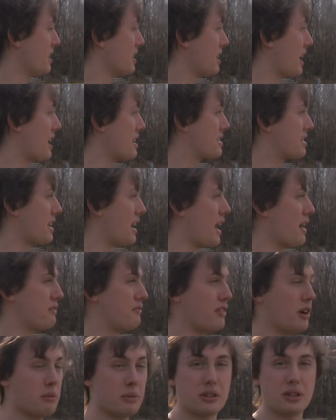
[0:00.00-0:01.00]
Guys can have
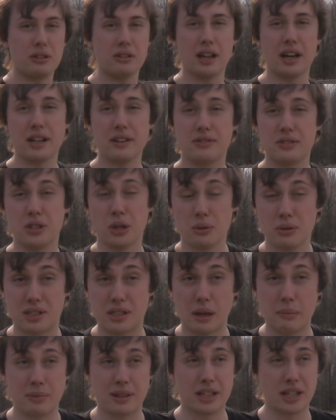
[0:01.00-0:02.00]
fun with your life. Do
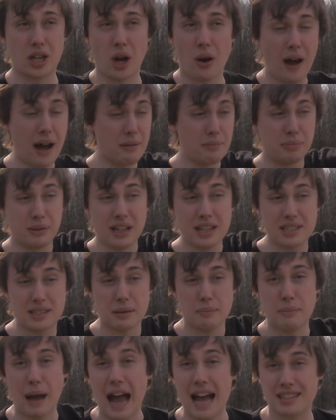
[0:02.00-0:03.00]
something. Go out and play
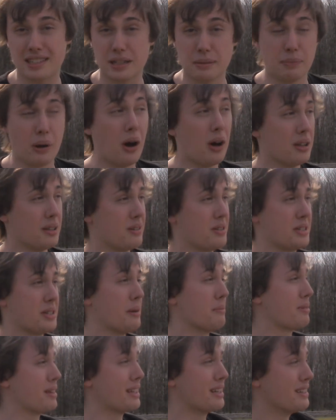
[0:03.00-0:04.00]
some basketball or
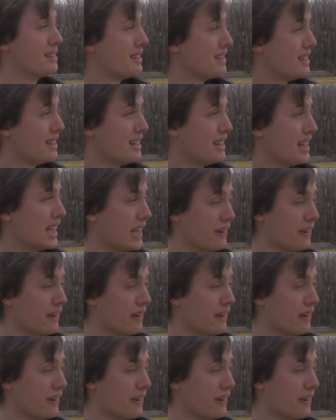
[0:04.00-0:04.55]
something.